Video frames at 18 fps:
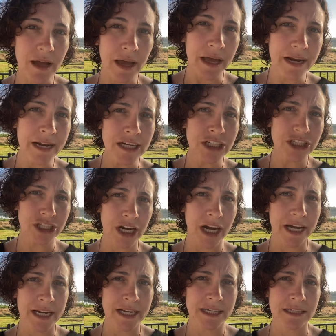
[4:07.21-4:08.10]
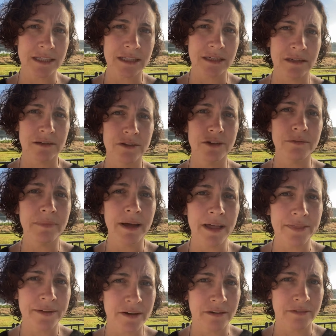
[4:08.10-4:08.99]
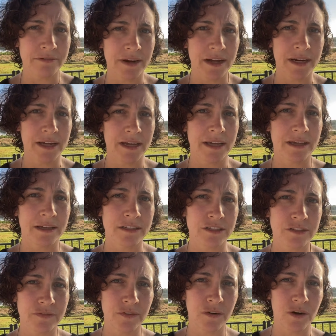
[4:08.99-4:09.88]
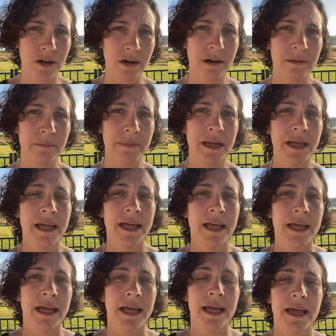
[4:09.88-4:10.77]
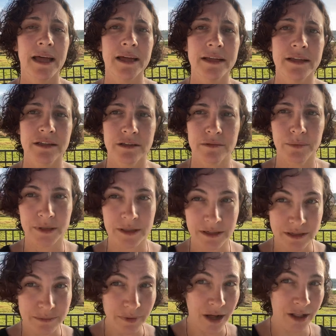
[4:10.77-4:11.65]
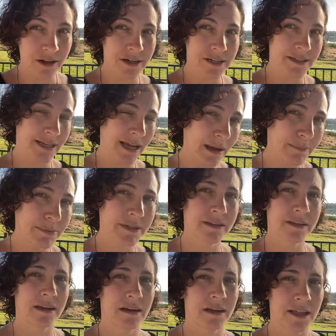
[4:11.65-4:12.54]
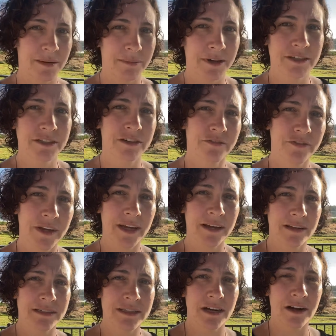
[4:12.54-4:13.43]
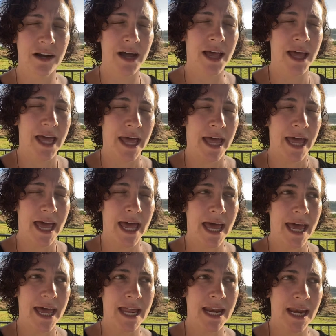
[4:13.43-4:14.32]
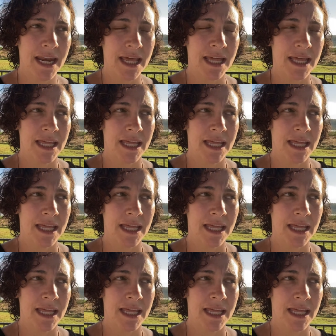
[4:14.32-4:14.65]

And I tried his new method of running, his form, with the smaller steps, landing on the balls of your feet, etc. And